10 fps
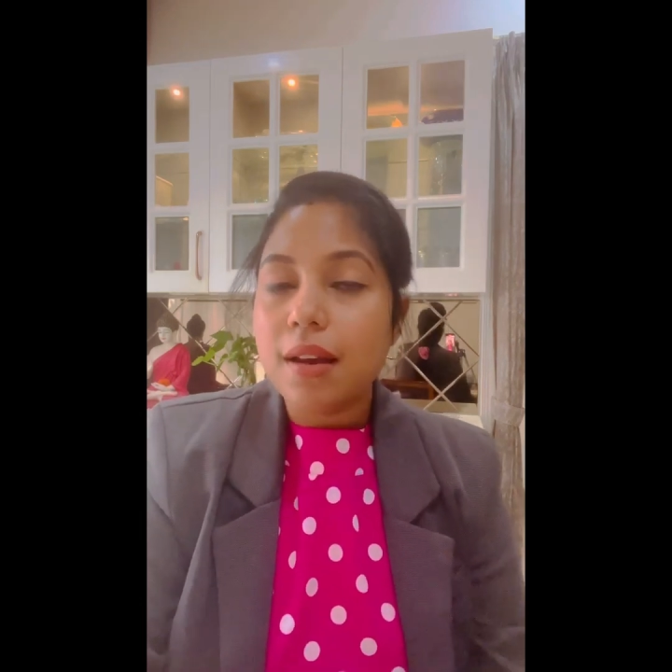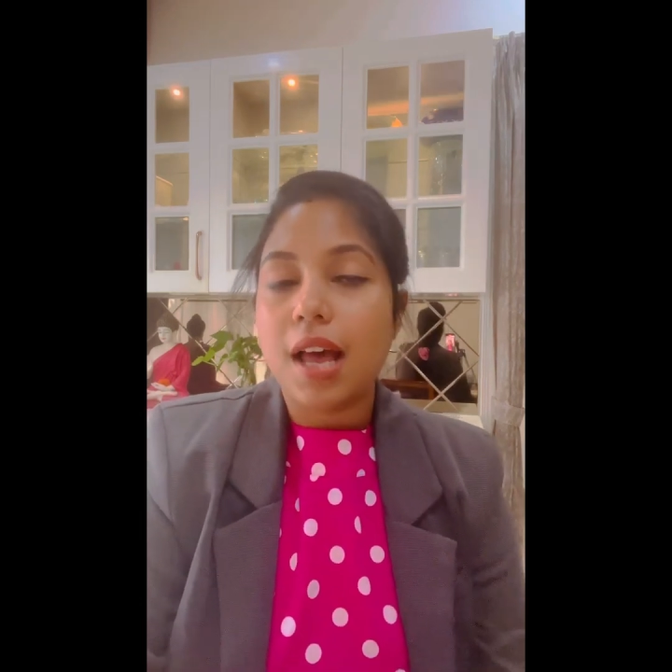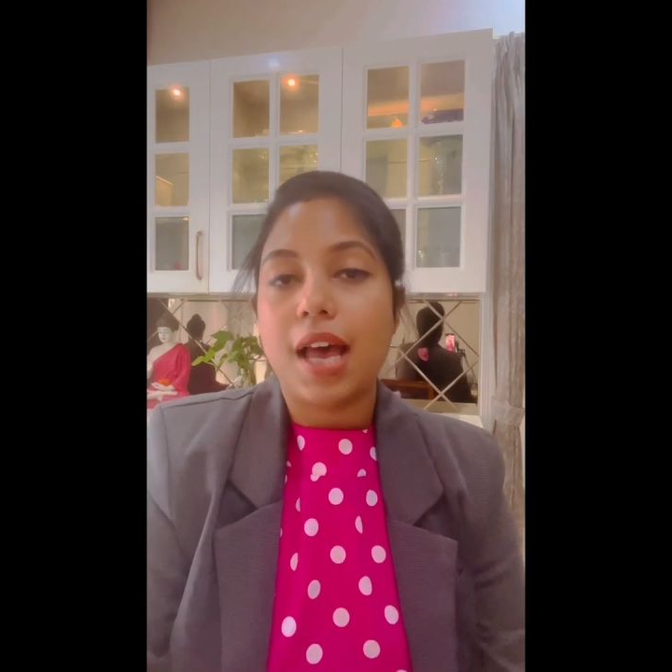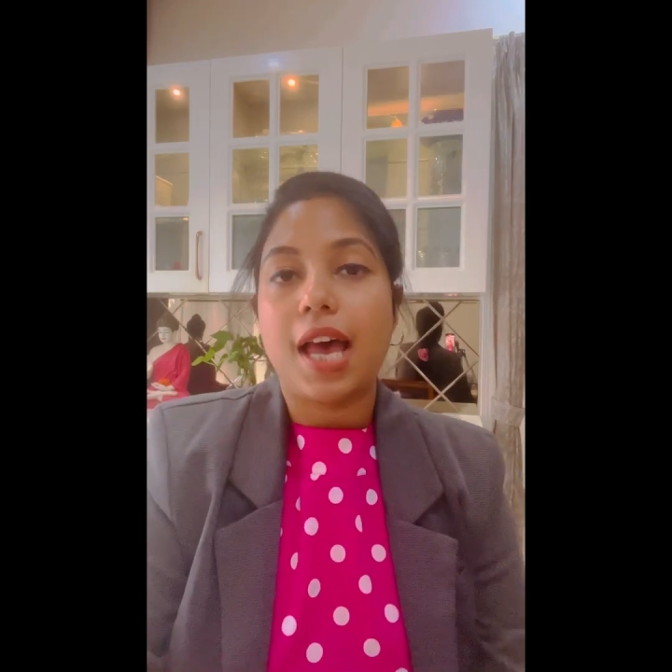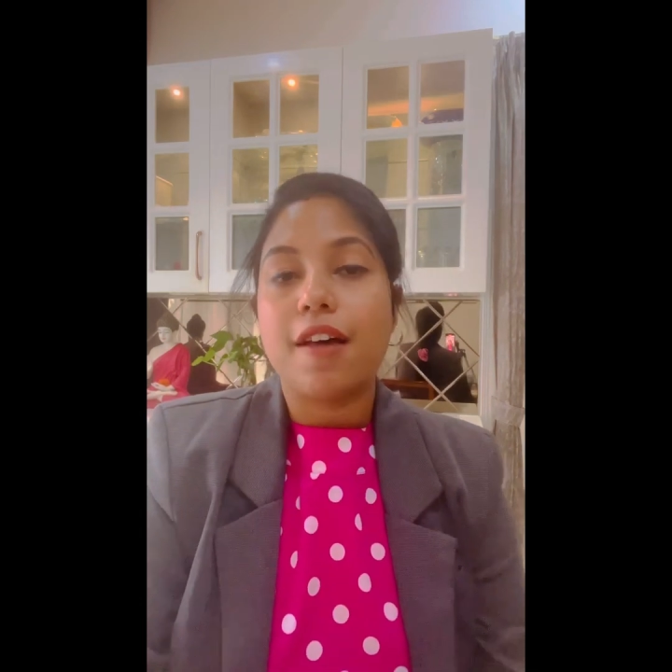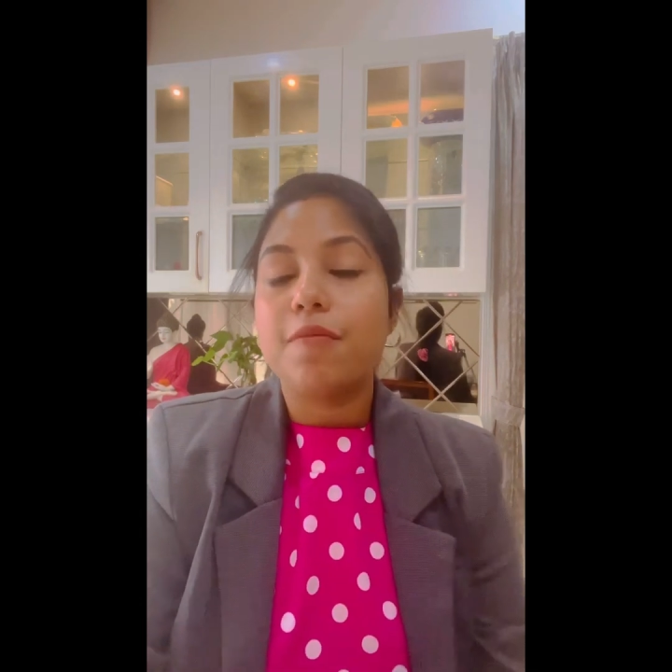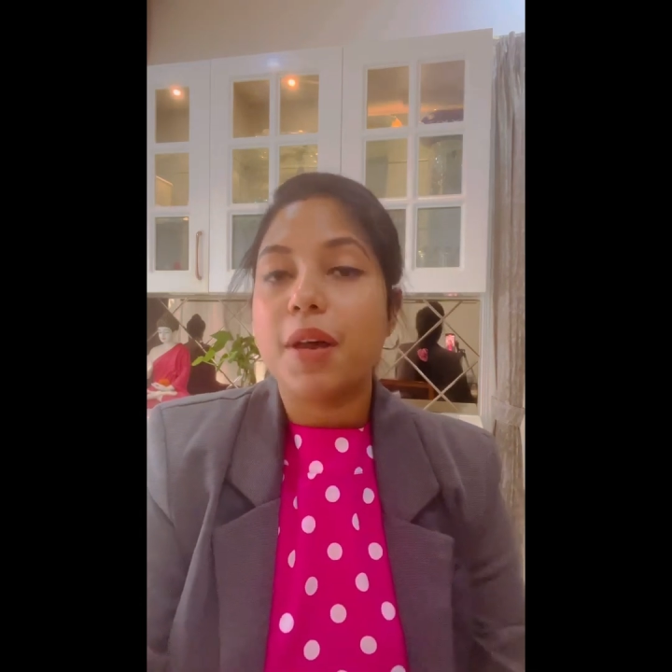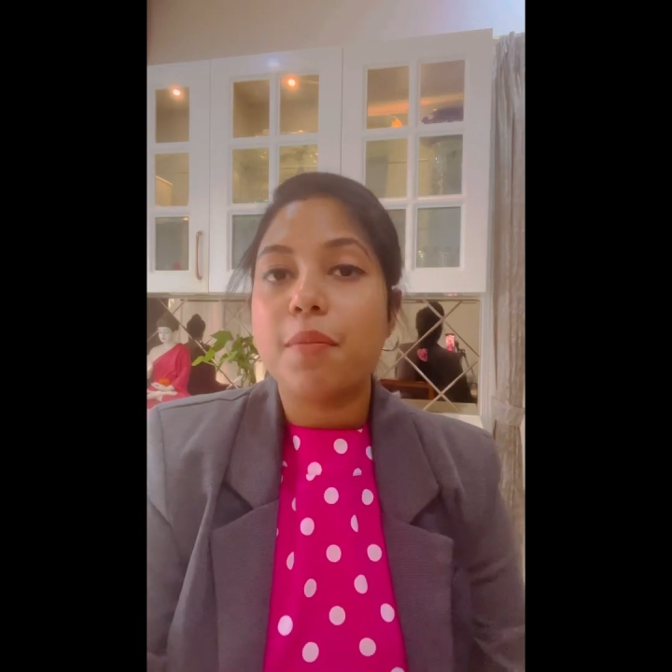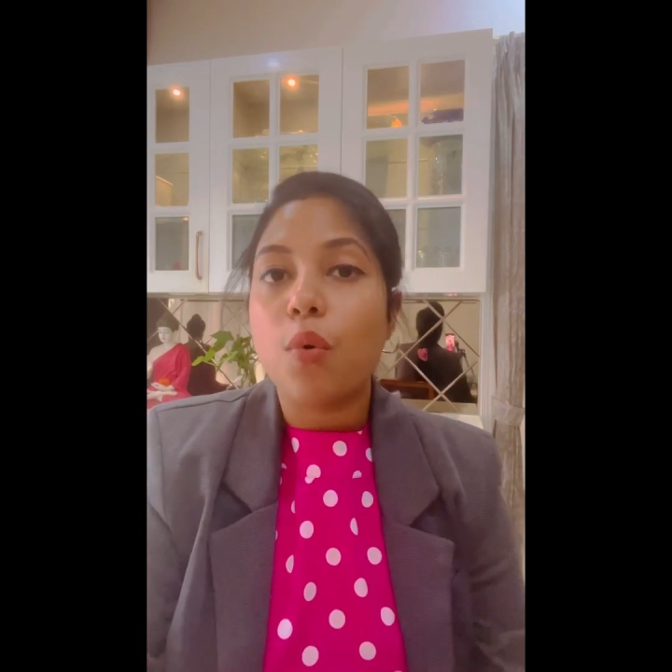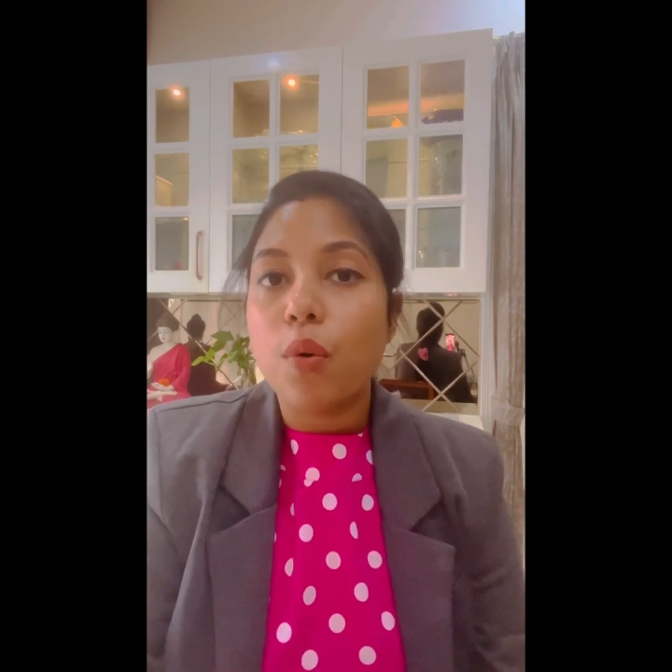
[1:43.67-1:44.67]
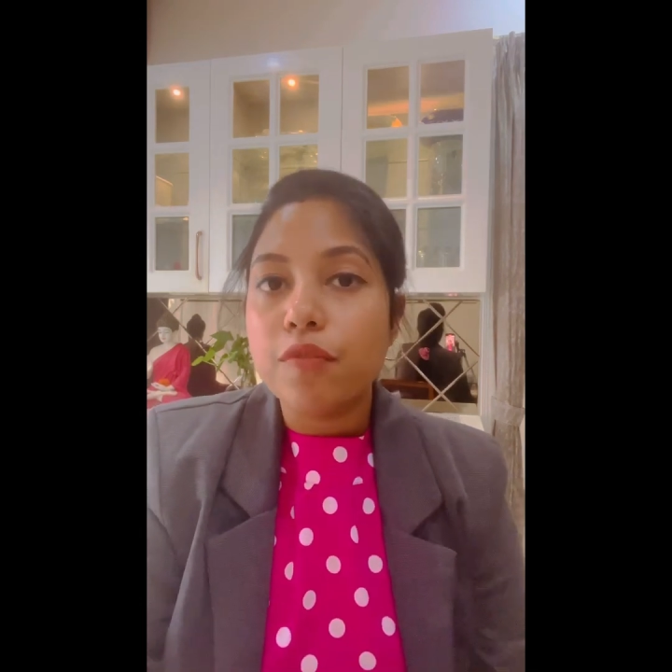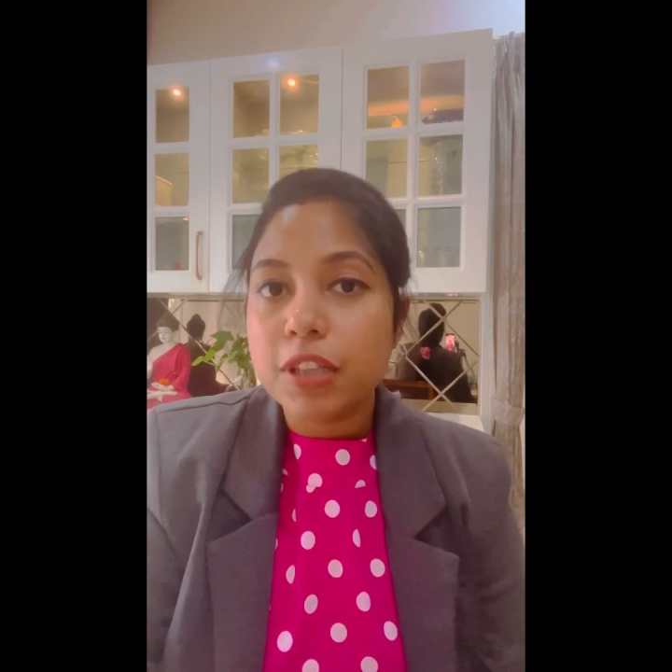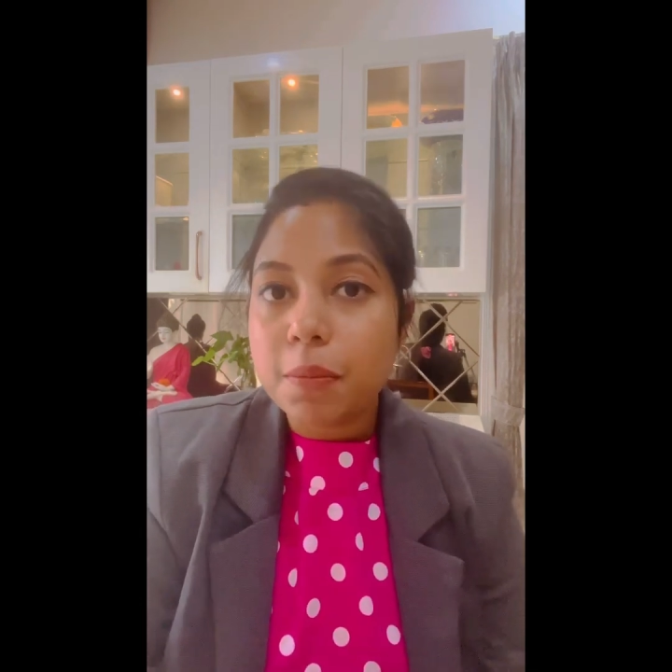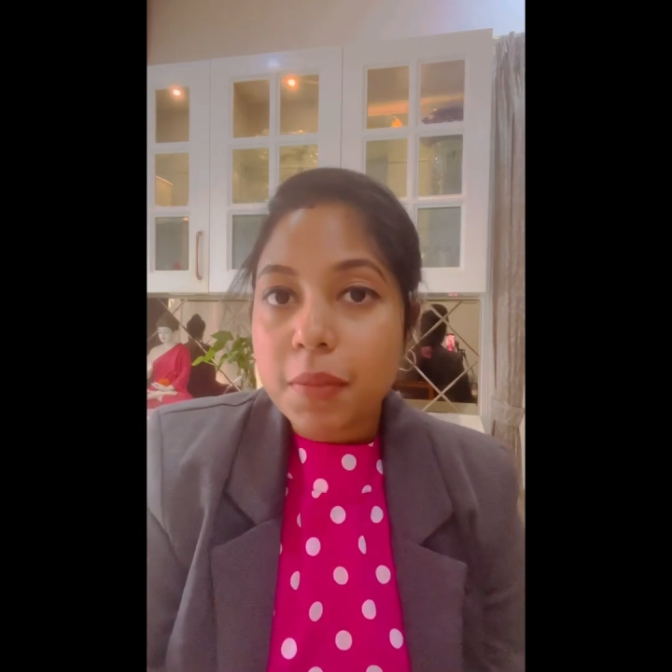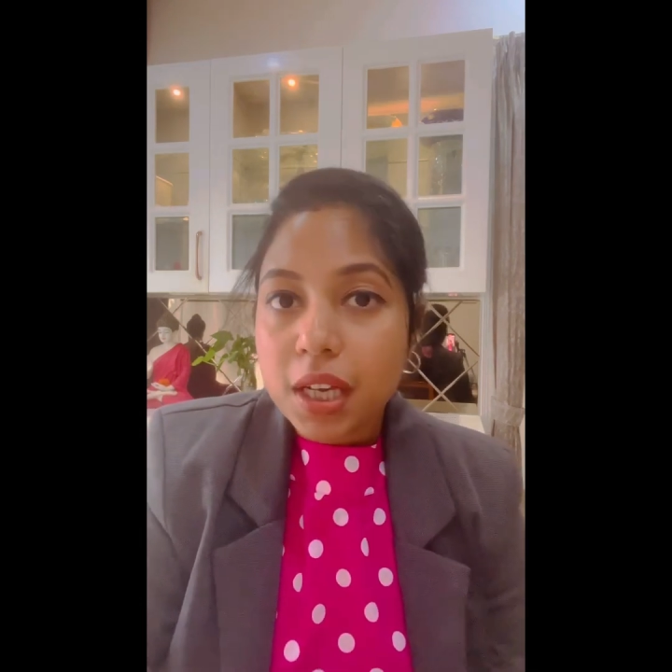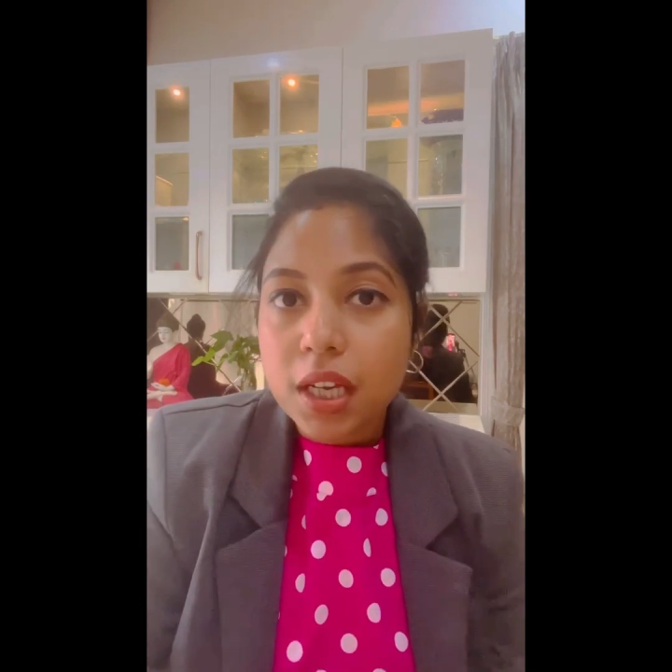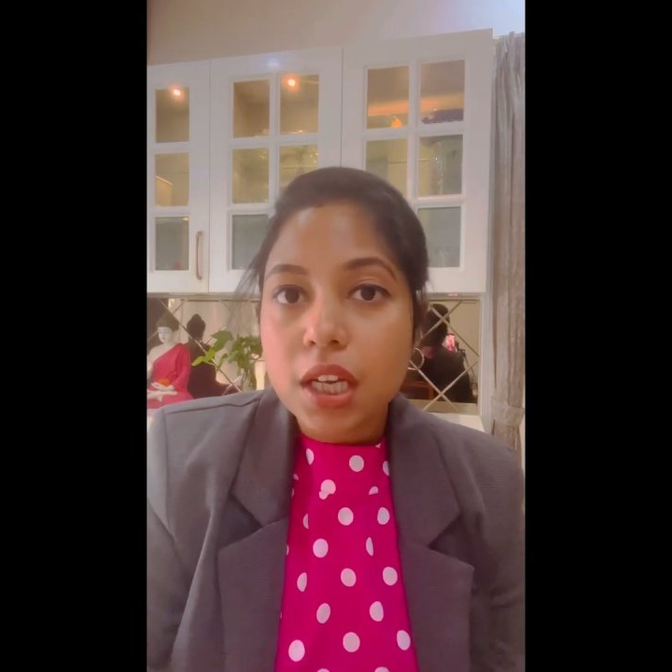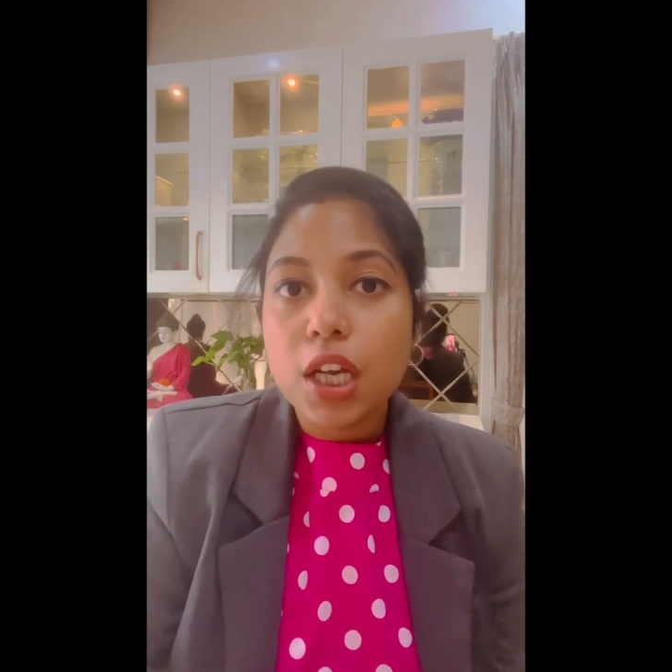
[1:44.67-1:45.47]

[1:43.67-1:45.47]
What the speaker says: I have my mom with me,